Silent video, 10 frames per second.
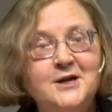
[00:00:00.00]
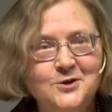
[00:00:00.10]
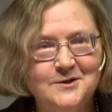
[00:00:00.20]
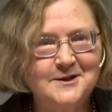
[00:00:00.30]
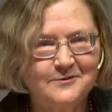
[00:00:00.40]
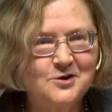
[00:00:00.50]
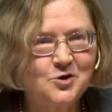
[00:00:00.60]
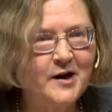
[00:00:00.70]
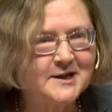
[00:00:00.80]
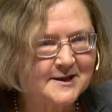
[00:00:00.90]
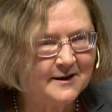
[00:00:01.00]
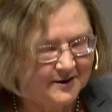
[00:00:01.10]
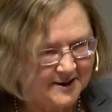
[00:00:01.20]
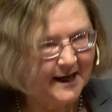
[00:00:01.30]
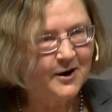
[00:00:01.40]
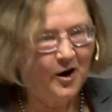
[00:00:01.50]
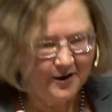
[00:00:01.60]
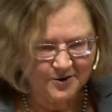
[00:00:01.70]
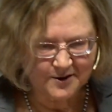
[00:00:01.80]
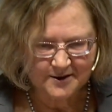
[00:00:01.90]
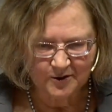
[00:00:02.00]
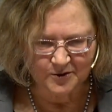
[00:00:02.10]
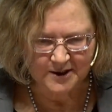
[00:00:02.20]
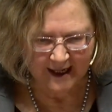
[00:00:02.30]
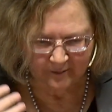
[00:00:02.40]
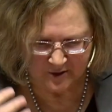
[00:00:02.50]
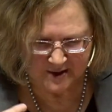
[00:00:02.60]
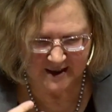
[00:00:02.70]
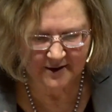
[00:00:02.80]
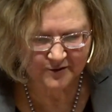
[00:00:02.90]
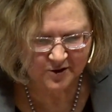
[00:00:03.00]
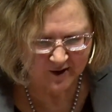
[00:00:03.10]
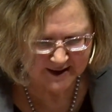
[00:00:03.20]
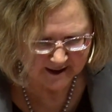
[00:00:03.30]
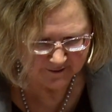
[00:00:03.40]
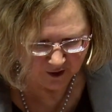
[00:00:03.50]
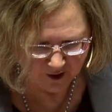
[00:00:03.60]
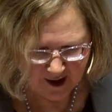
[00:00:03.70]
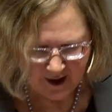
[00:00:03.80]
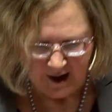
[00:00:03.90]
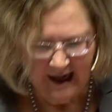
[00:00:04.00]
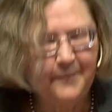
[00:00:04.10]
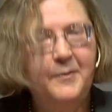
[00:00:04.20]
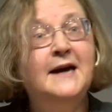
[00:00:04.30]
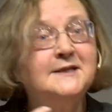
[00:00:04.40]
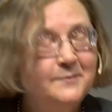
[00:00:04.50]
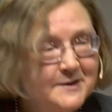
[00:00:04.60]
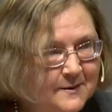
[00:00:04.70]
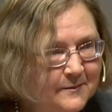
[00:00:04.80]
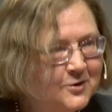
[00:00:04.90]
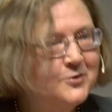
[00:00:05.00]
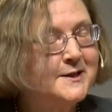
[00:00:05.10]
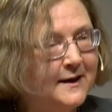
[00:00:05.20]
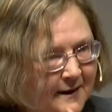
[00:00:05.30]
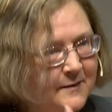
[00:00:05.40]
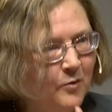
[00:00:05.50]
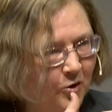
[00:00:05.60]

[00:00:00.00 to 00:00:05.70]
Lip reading: measures of stress that the psychologists use, like perceived stress level, pessimism, interestingly